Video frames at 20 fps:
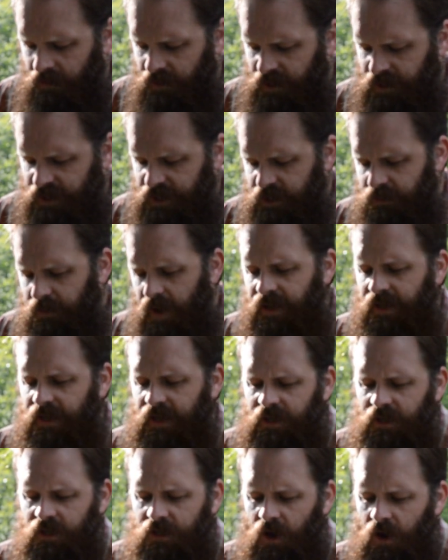This is my
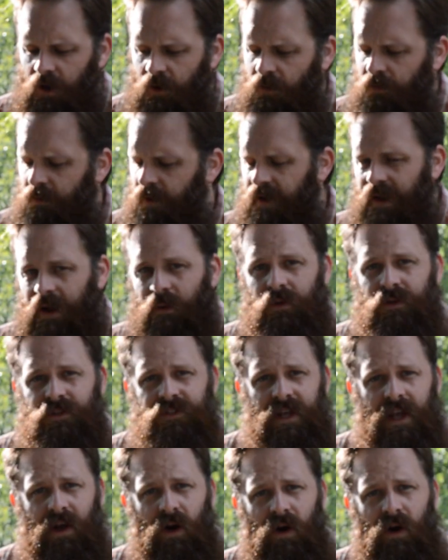Kent comb, and I will say